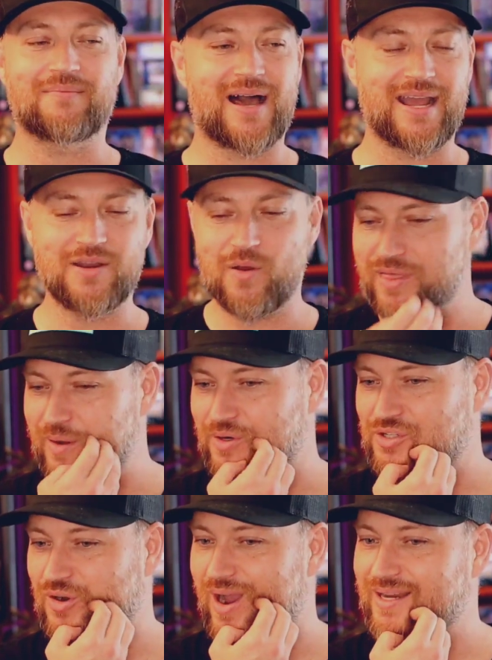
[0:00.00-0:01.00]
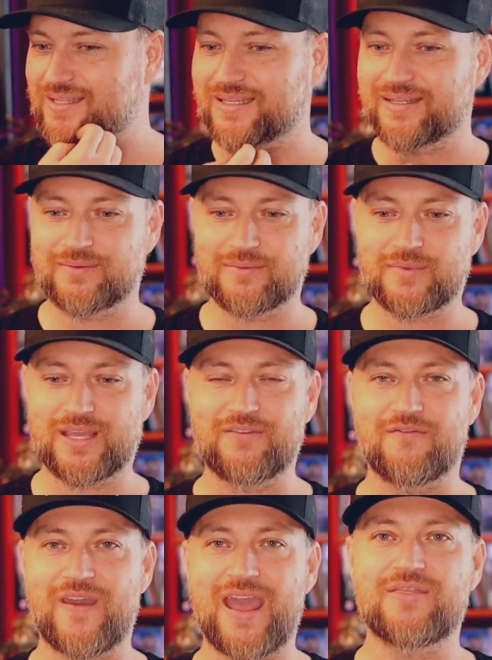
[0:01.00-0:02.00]
I know they were trying to
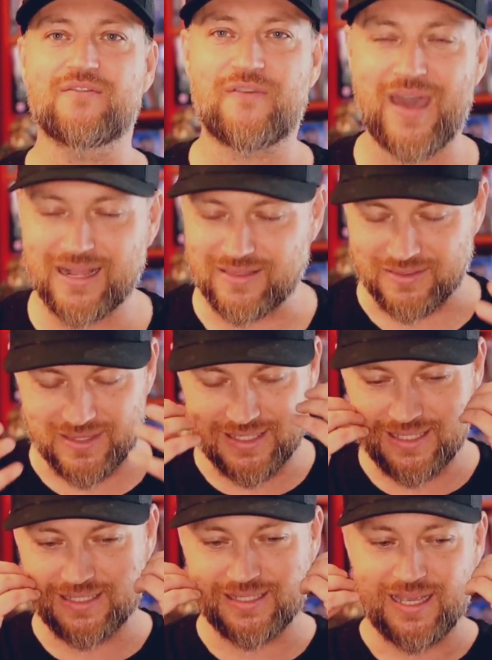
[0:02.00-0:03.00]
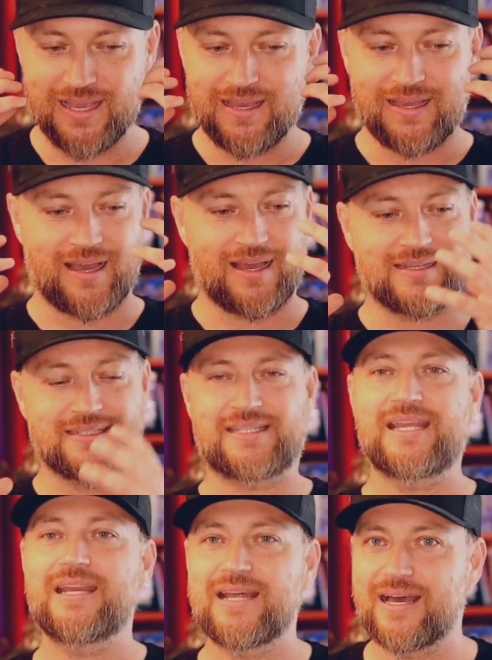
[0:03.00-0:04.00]
convey the fact that this is uh,
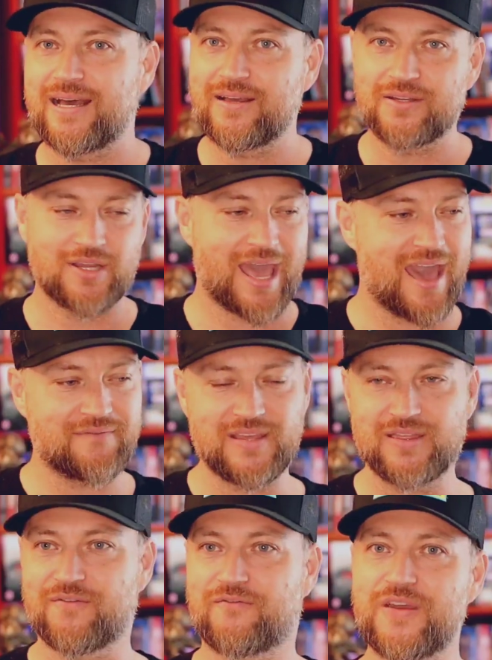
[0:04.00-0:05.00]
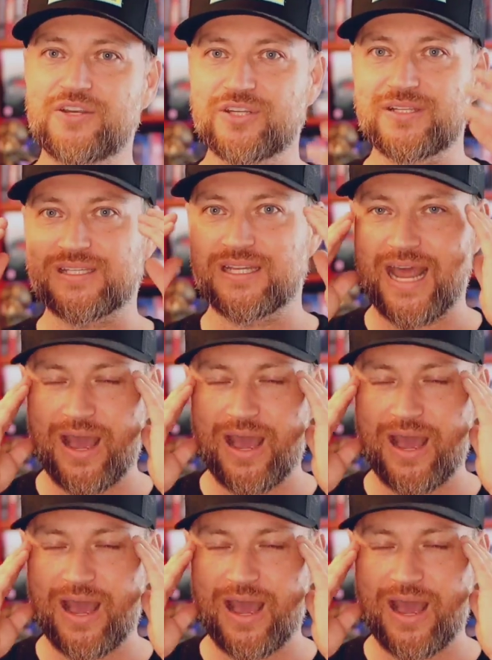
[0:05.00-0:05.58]
Dina having the visions and